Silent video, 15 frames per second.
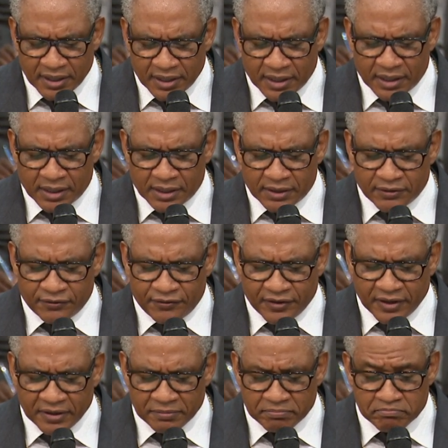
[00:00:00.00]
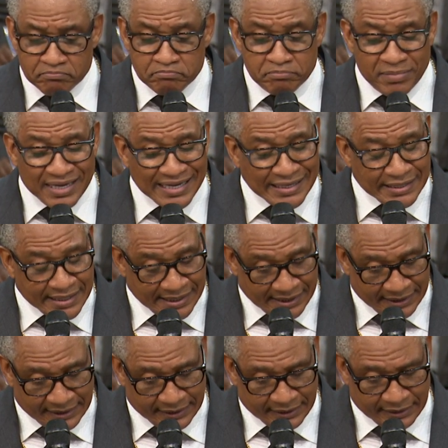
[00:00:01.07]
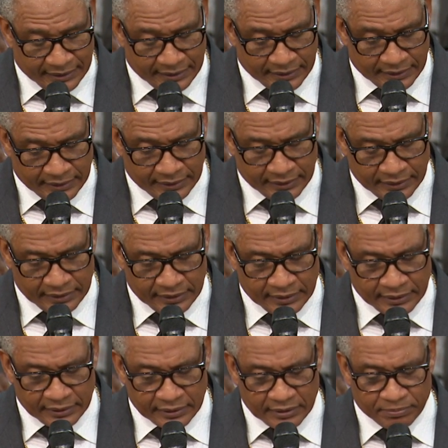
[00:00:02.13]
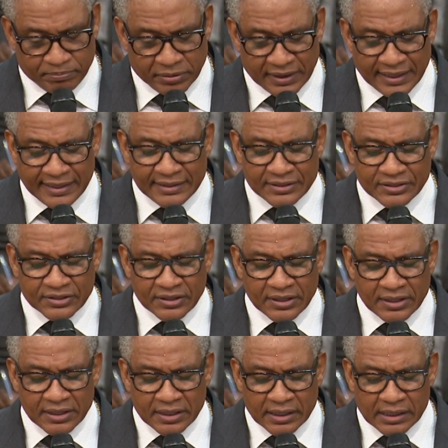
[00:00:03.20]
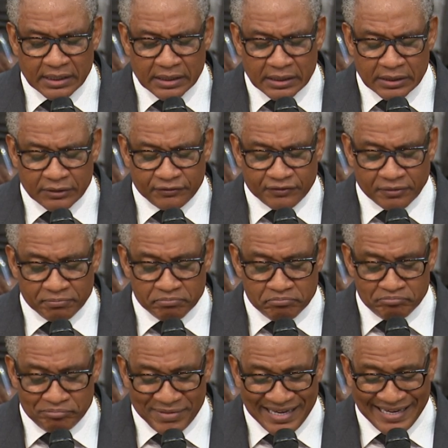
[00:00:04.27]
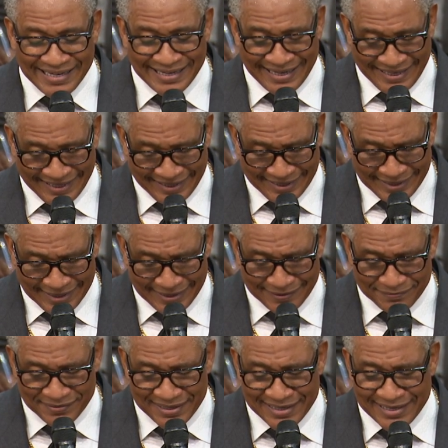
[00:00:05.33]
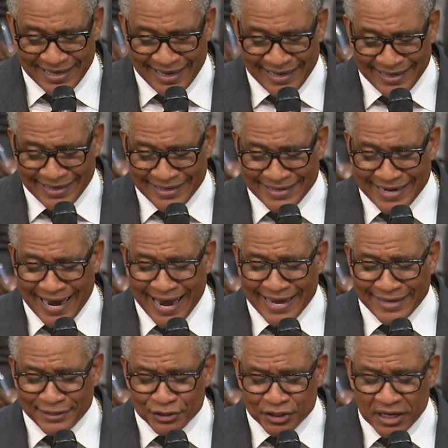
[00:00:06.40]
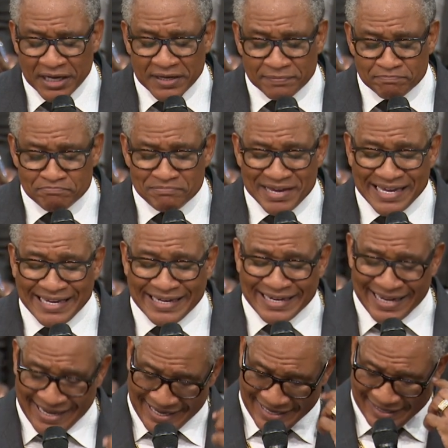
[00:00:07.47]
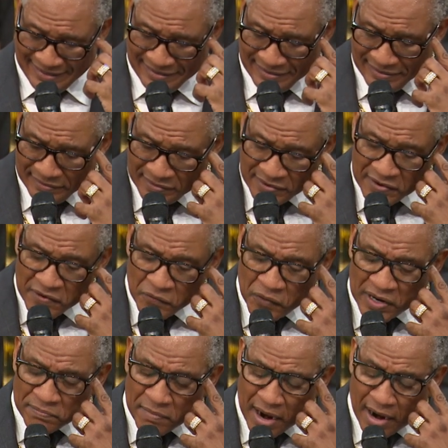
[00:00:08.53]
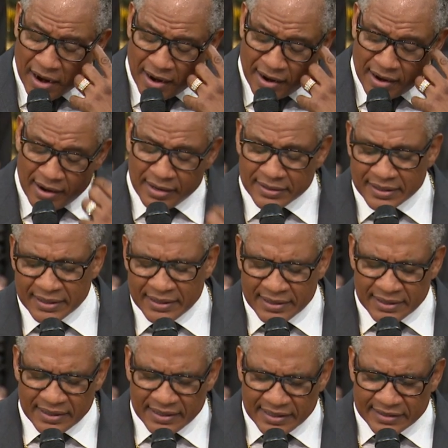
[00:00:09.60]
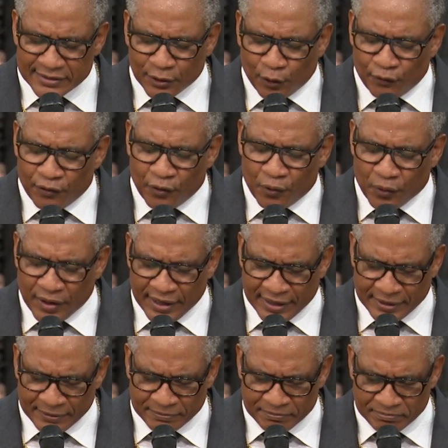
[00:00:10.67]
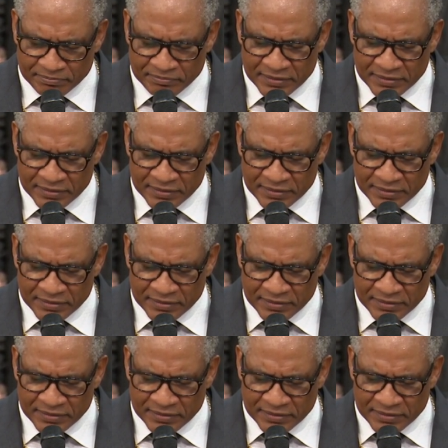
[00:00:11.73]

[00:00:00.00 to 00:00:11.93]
of meaning. The place of meaning. M E A N I N G. Meaning. When my heart is overwhelmed,